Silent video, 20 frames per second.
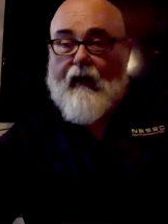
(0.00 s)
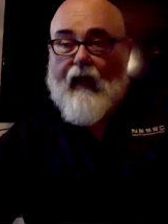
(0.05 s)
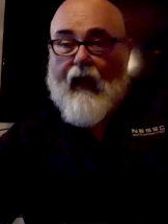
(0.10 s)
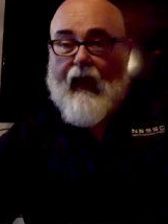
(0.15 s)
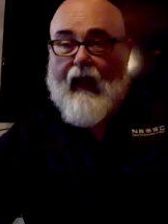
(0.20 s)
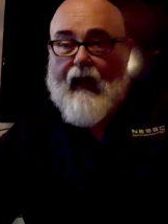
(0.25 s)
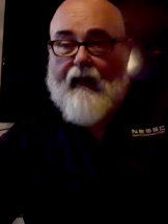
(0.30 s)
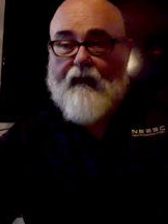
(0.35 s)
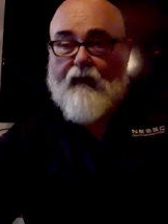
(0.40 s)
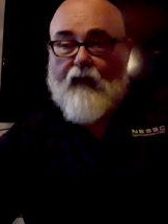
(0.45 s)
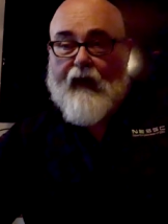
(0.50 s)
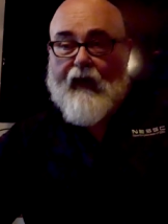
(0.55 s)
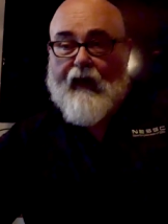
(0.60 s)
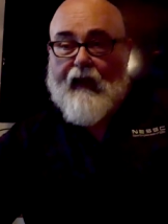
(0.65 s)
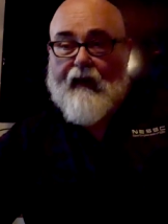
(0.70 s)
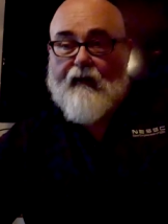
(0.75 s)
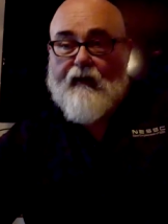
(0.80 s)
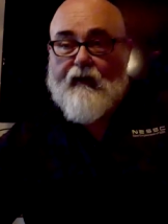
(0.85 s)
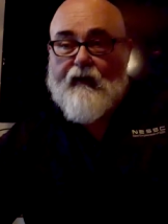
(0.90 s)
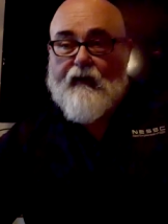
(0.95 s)
And
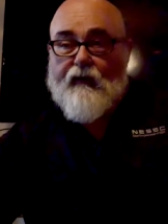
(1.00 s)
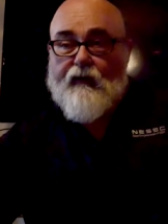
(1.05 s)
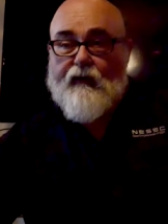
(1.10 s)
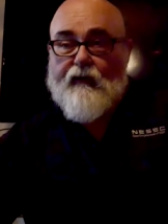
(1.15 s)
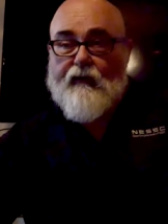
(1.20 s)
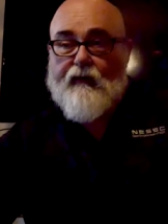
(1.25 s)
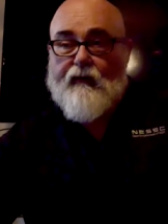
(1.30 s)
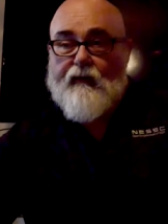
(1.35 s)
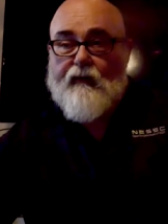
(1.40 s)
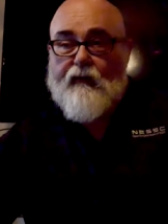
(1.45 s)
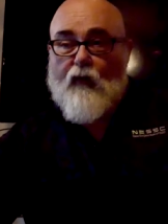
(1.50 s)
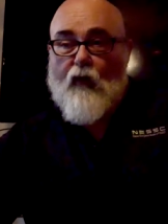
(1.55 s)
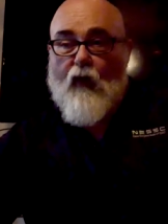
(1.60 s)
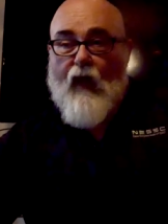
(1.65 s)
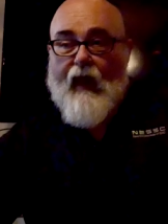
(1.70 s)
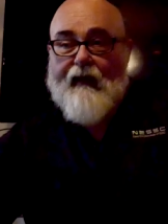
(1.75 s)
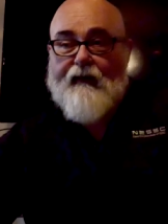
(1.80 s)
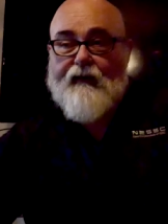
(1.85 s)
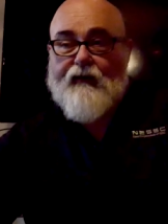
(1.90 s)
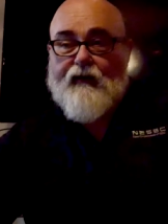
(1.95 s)
we
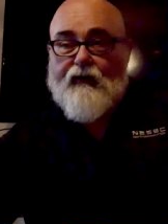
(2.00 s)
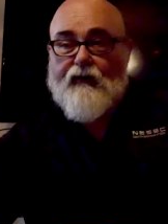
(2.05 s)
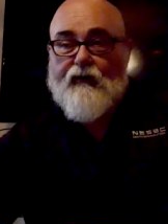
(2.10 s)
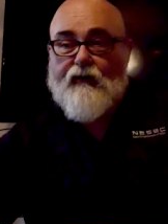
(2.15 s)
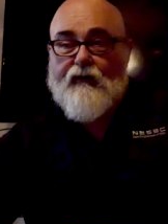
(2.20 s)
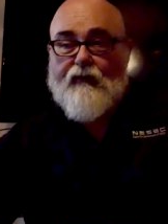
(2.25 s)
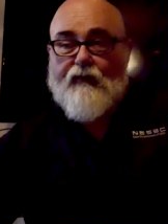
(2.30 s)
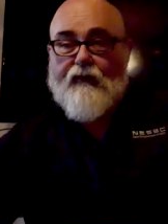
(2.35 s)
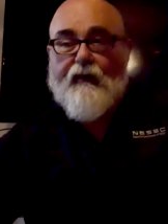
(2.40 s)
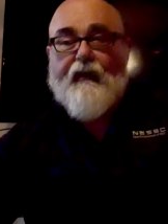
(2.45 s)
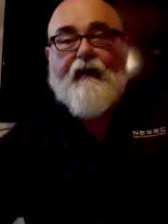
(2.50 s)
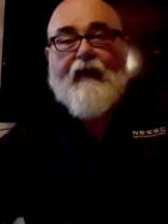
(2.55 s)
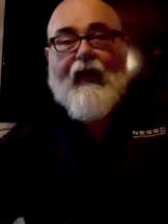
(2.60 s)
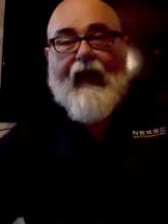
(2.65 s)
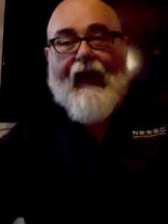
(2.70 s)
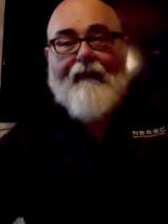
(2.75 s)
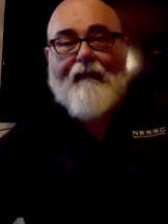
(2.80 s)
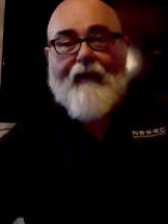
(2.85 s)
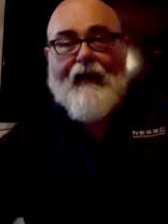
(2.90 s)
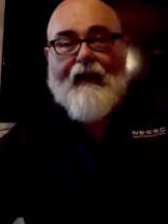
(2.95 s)
went to real
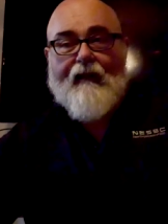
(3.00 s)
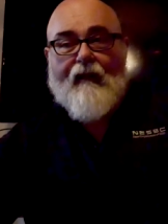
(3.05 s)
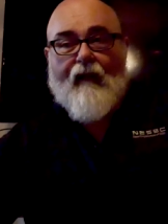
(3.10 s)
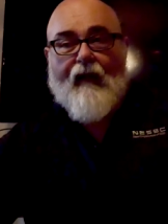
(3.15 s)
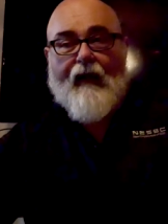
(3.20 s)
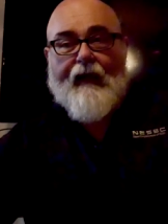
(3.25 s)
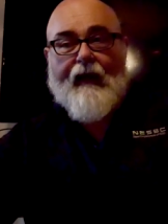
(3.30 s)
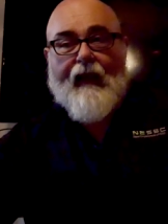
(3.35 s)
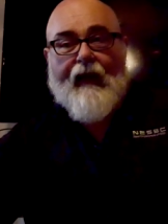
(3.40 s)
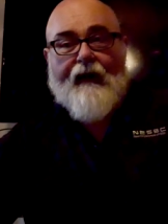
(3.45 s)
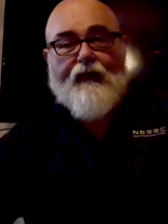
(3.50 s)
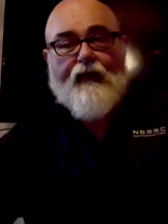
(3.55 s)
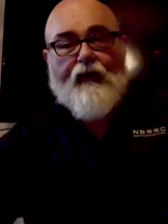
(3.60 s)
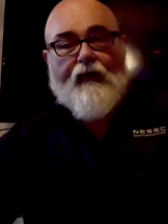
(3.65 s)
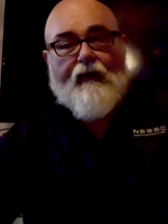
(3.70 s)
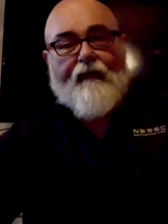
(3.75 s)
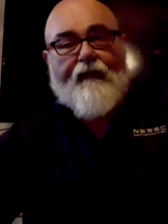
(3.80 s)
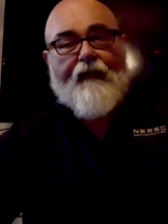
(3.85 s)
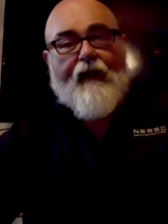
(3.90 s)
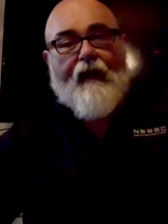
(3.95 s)
ambient light and
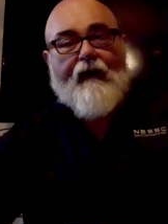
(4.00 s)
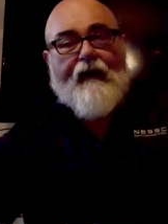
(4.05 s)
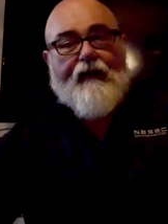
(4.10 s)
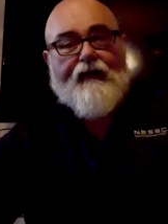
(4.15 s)
took very